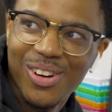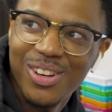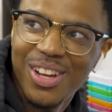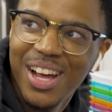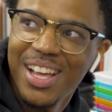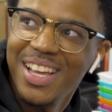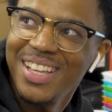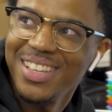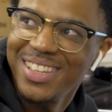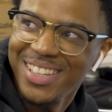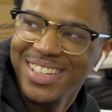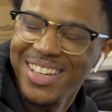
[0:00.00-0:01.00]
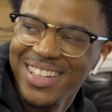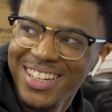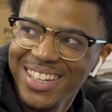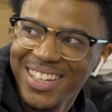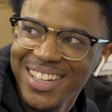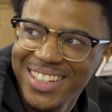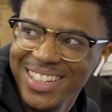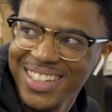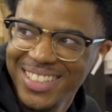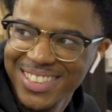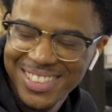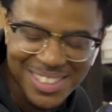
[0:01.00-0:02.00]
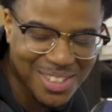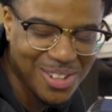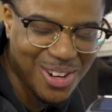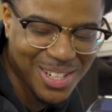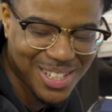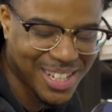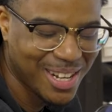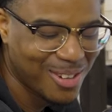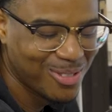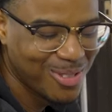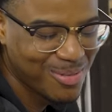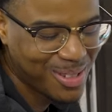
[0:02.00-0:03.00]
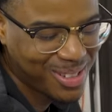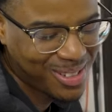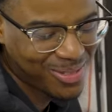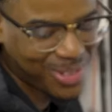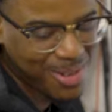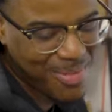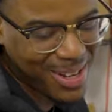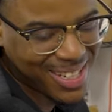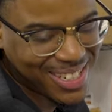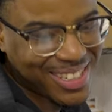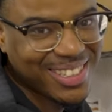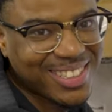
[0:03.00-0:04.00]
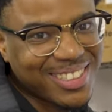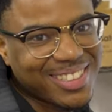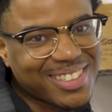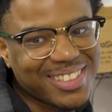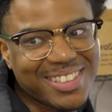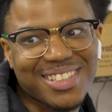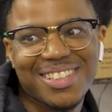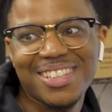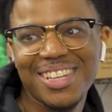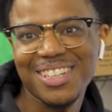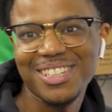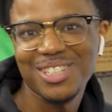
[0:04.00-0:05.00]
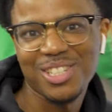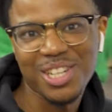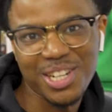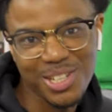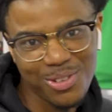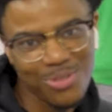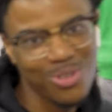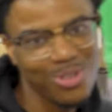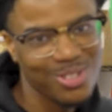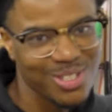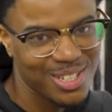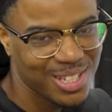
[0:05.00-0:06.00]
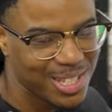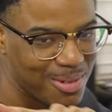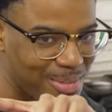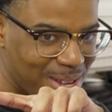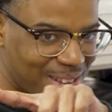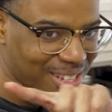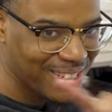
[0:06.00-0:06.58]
I did give you Arron Afflalo, yeah. yeah. You nice, always man. look out for, for the magic. Heck yeah, dude. Thanks. You got it, buddy. Course, the man.